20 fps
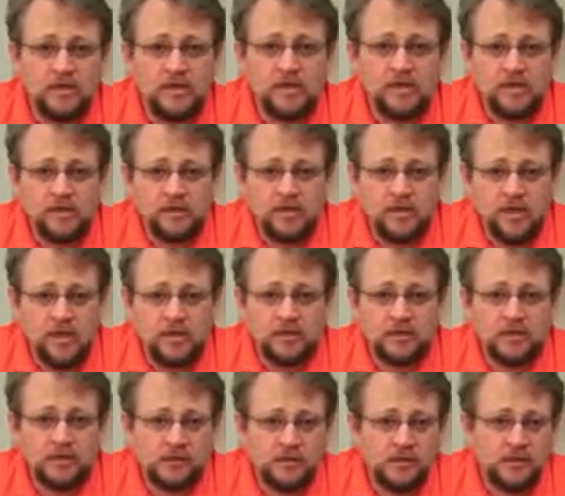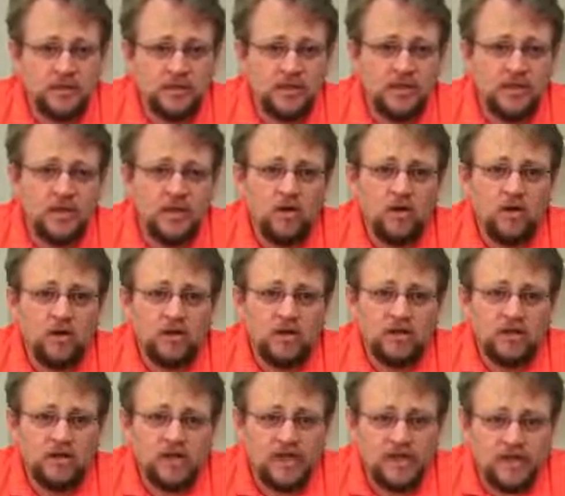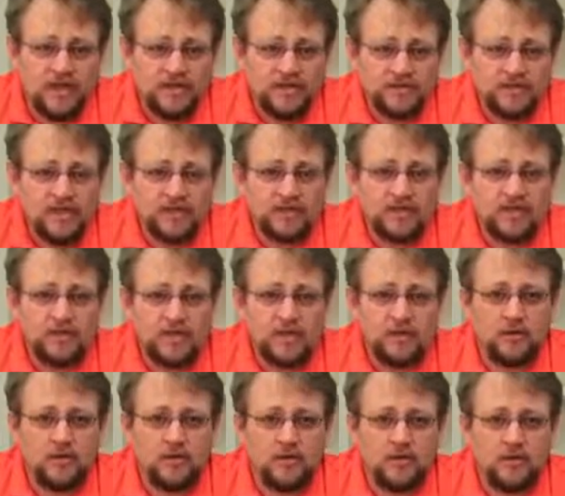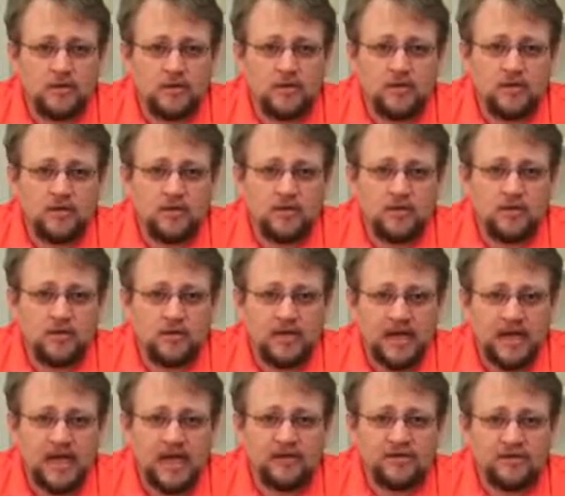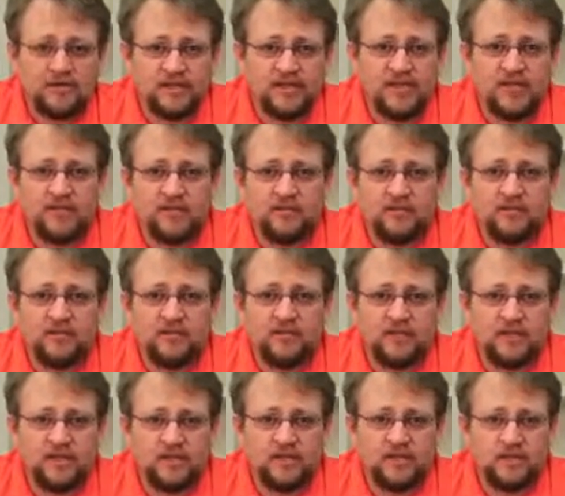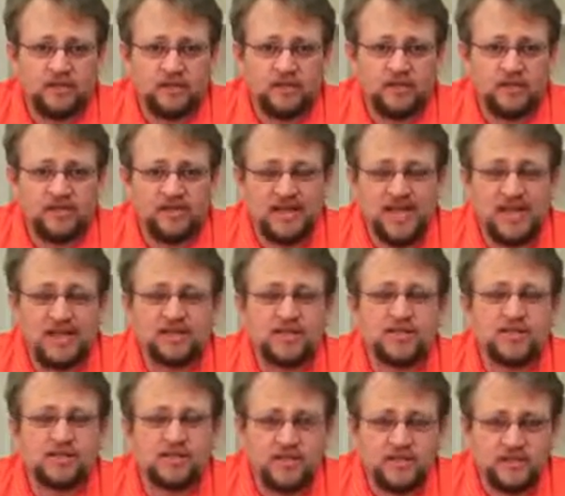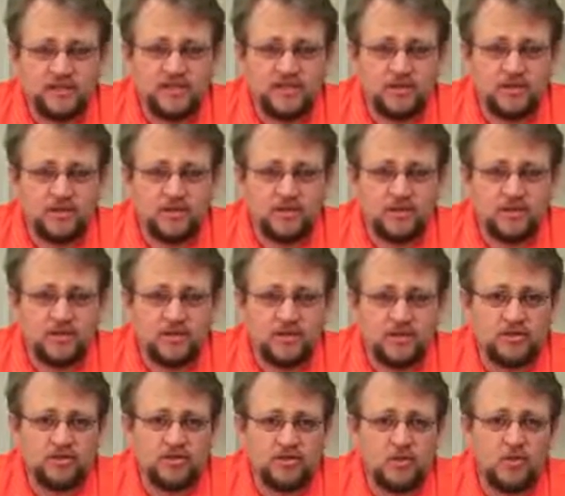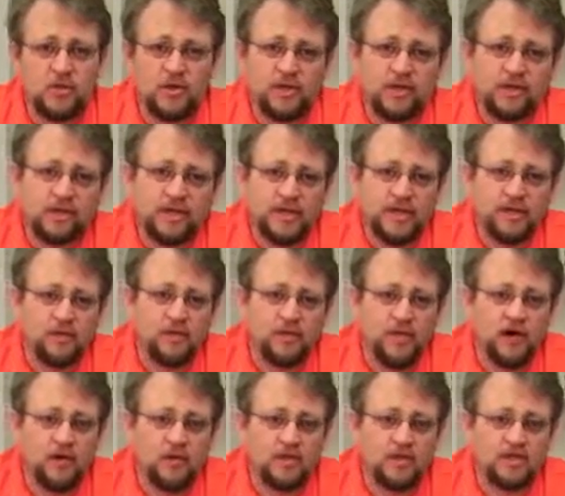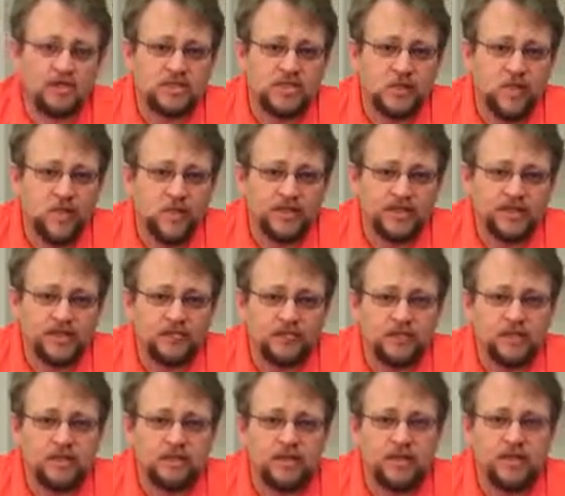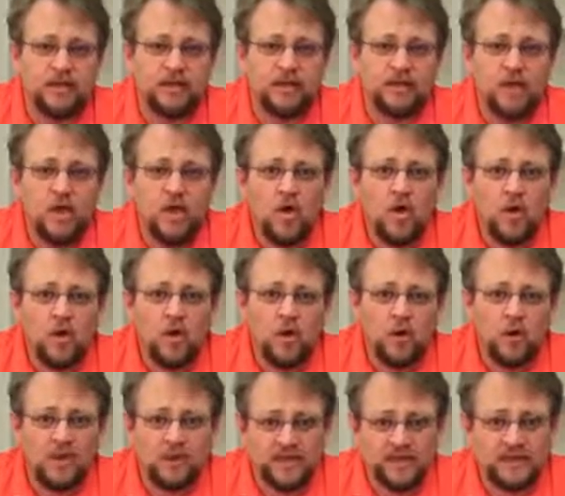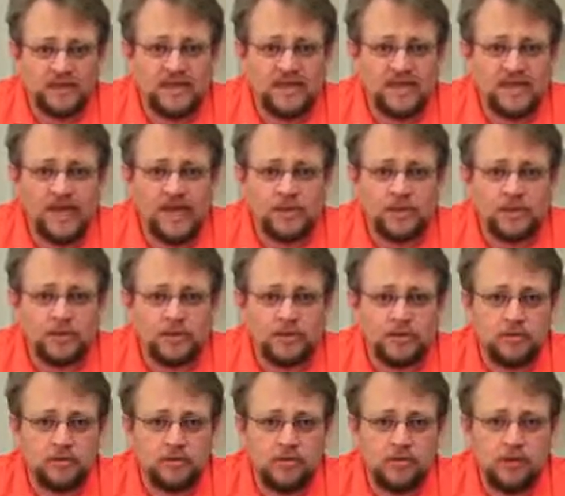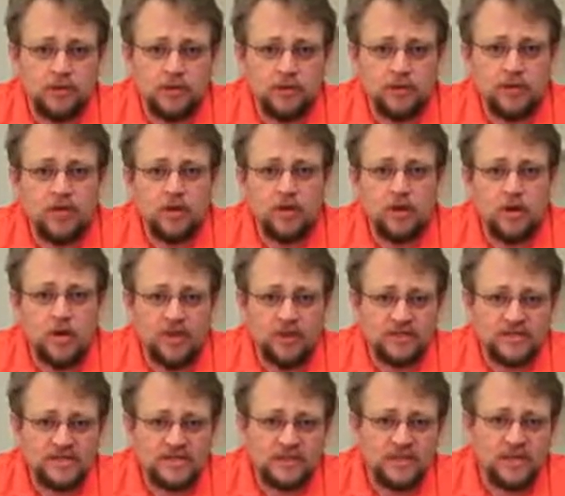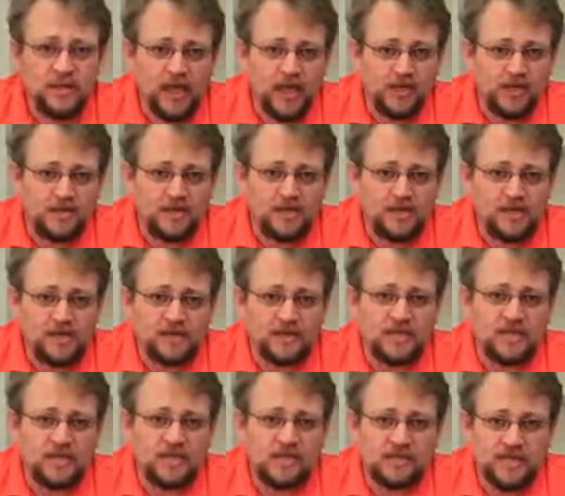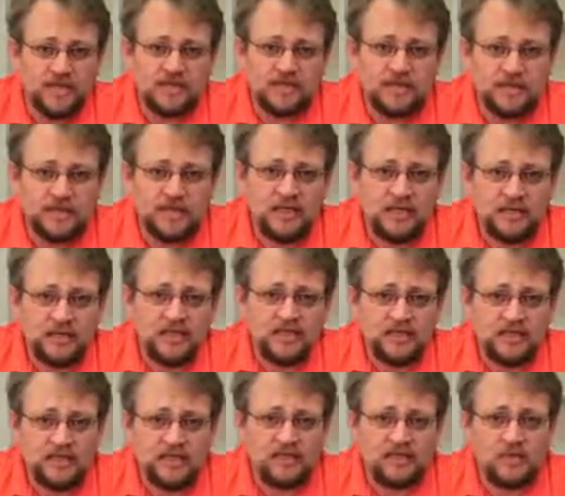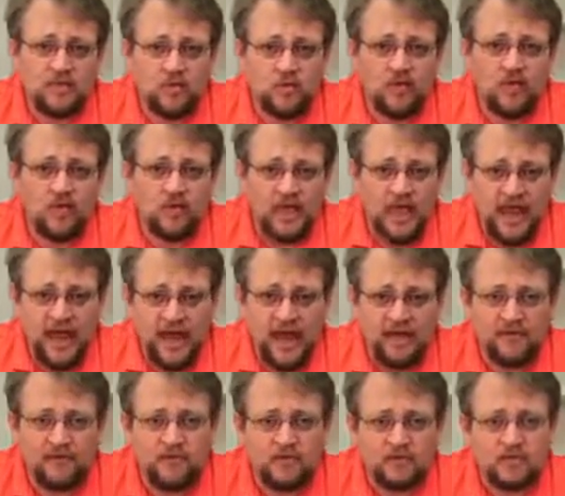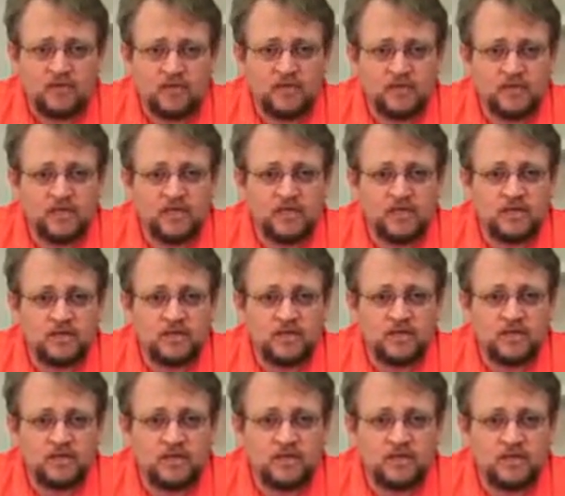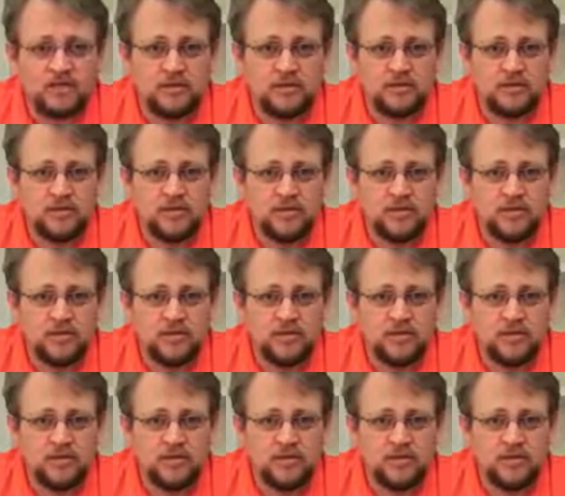To be honest, the ASTM standard says that we have to have the conditions at service conditions. So whatever the environment's going to be like when it's inhabited. Now, obviously HVAC is the easiest way to have those service conditions.